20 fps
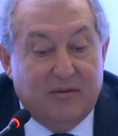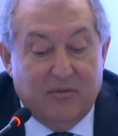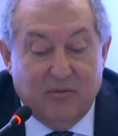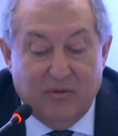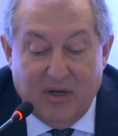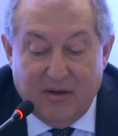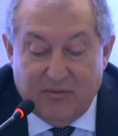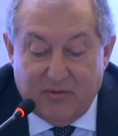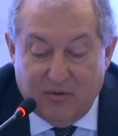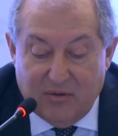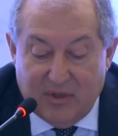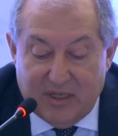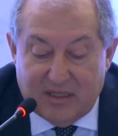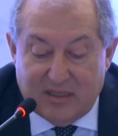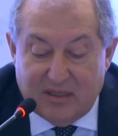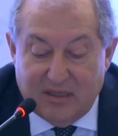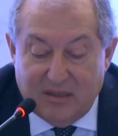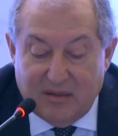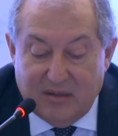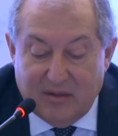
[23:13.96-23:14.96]
We have to
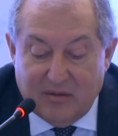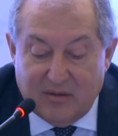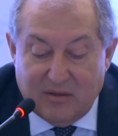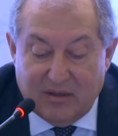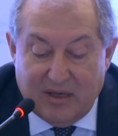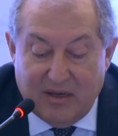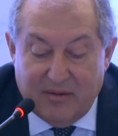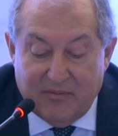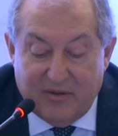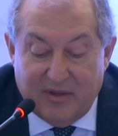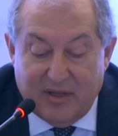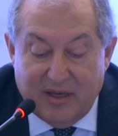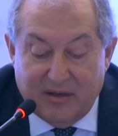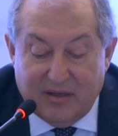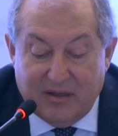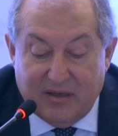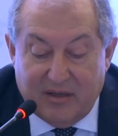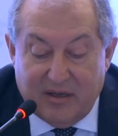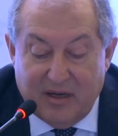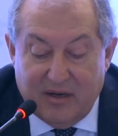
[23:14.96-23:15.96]
listen to them
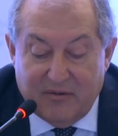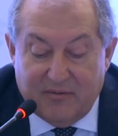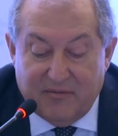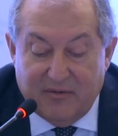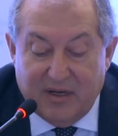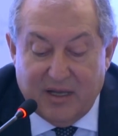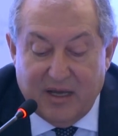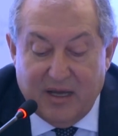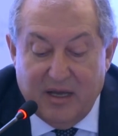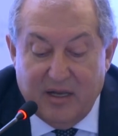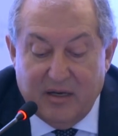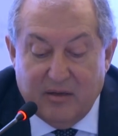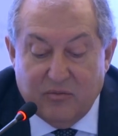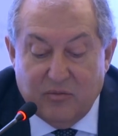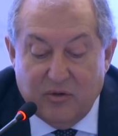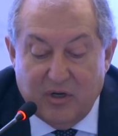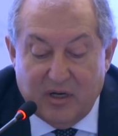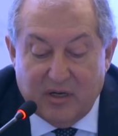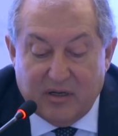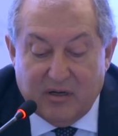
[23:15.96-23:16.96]
carefully
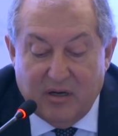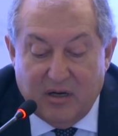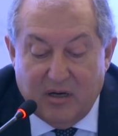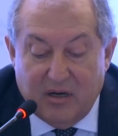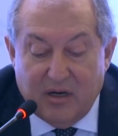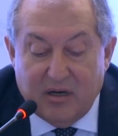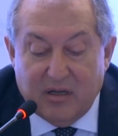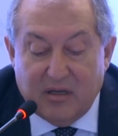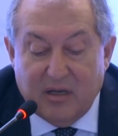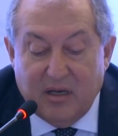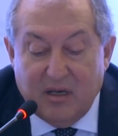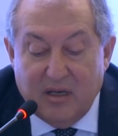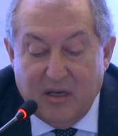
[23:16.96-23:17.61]
and work hard